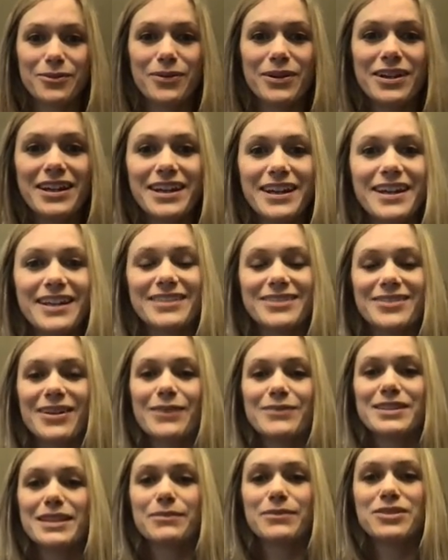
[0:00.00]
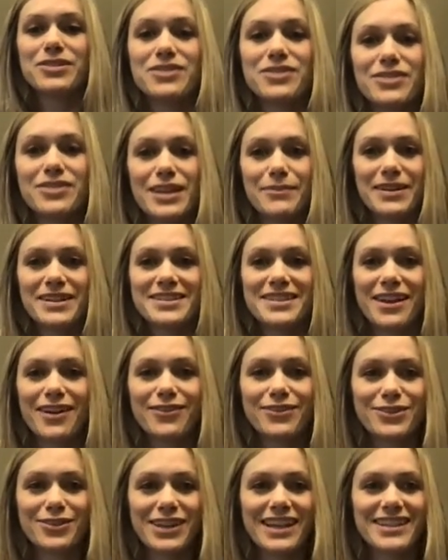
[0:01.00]
working, so I was able to do that
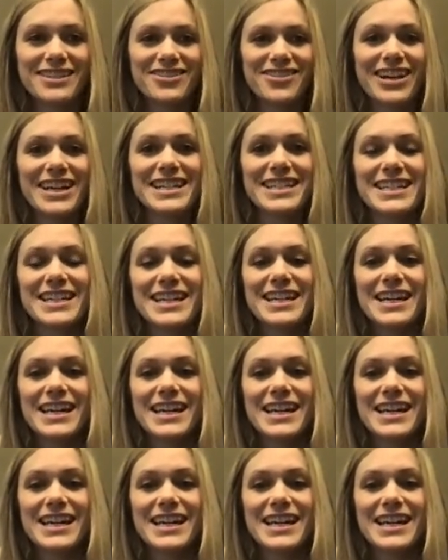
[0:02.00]
myself, so that's great.